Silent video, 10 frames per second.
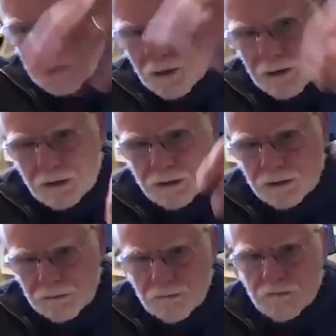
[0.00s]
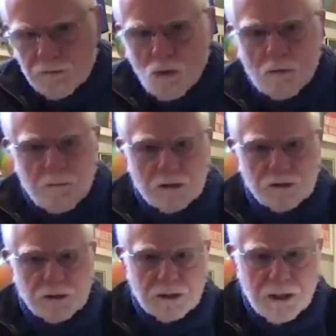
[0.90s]
of things form
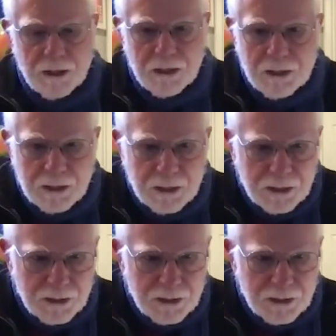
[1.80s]
basically, and